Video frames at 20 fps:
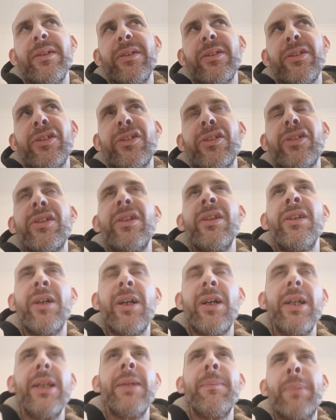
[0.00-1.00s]

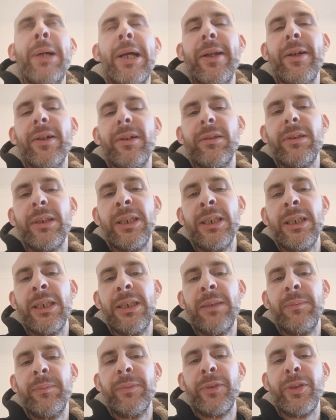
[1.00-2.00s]
slightly better
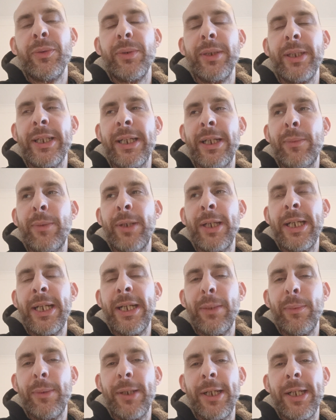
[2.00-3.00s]
doing it that way
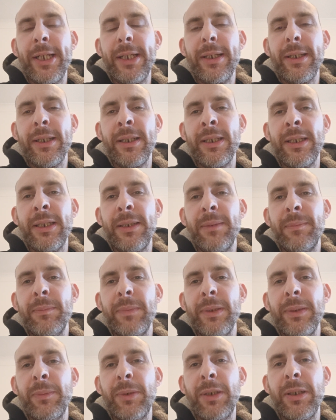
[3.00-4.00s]
anyway.
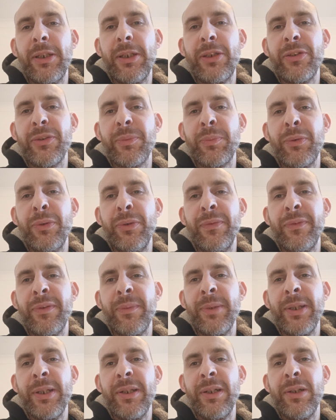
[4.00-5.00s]
It might just prove
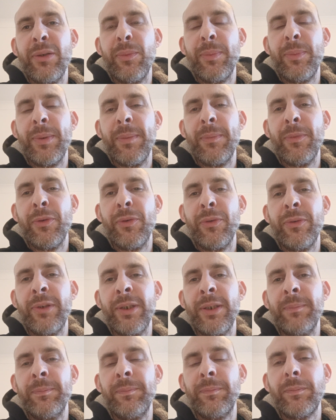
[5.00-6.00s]
to be a little bit more
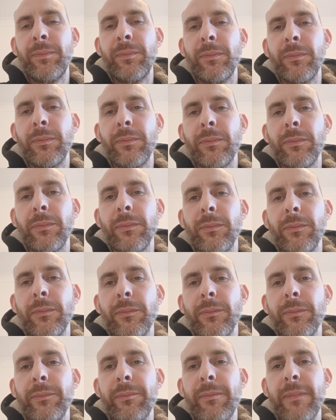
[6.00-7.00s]

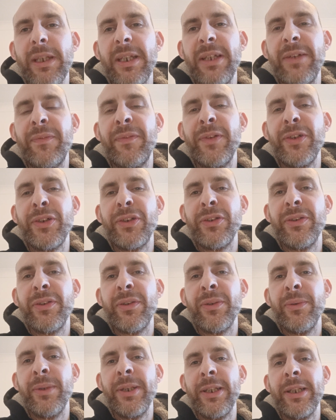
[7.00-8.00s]

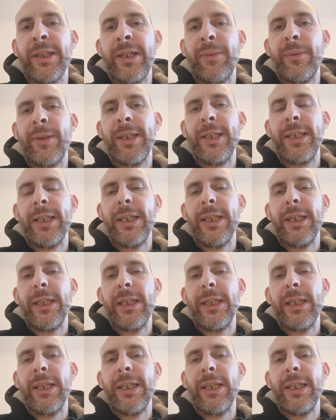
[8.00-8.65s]
efficient doing it that way.